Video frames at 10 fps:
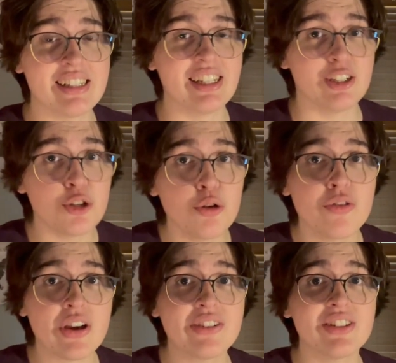In
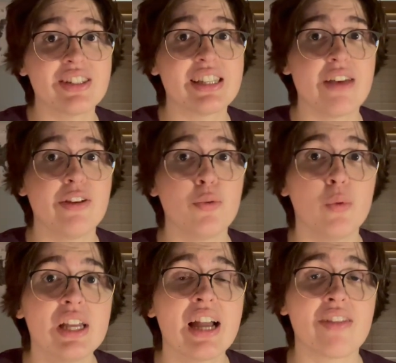2007,
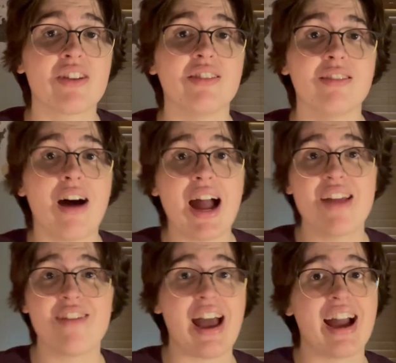we got the
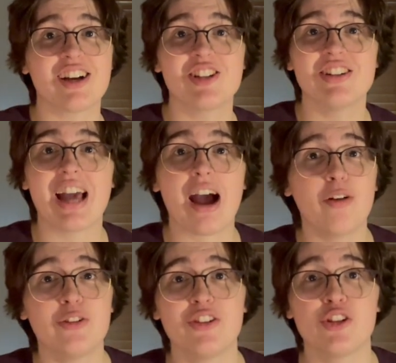live-action
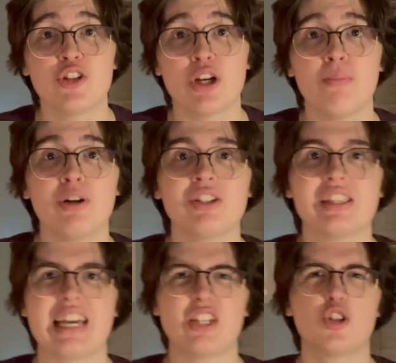Alvin and the Chipmunks
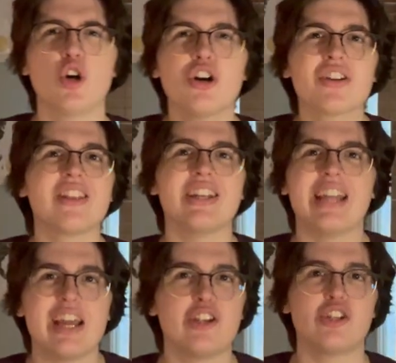that took the
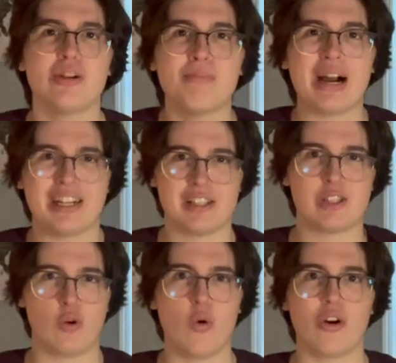nation by
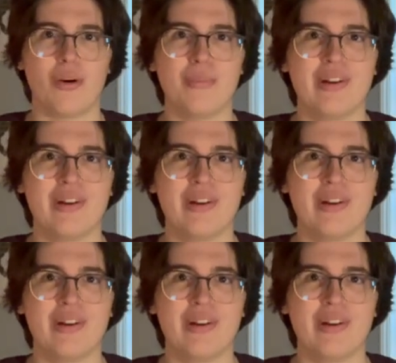storm.